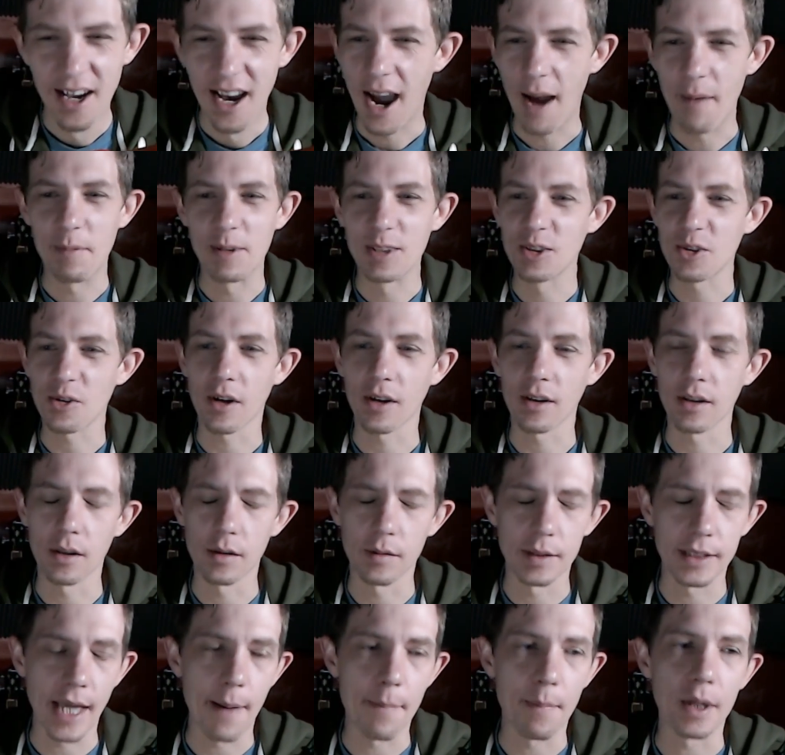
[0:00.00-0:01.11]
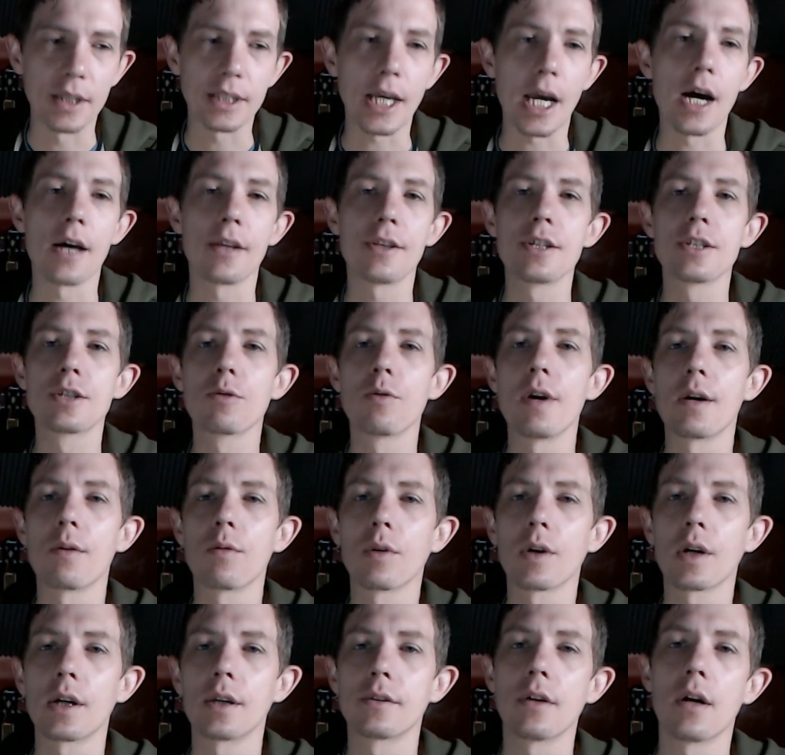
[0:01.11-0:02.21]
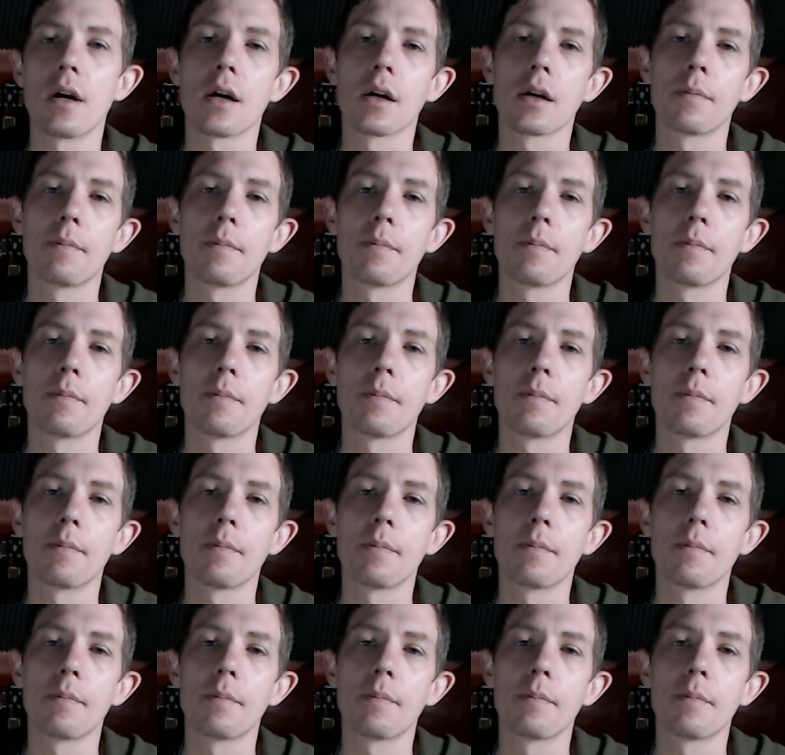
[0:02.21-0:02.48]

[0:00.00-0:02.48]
I've been struggling with that, but uh, this week we're going to talk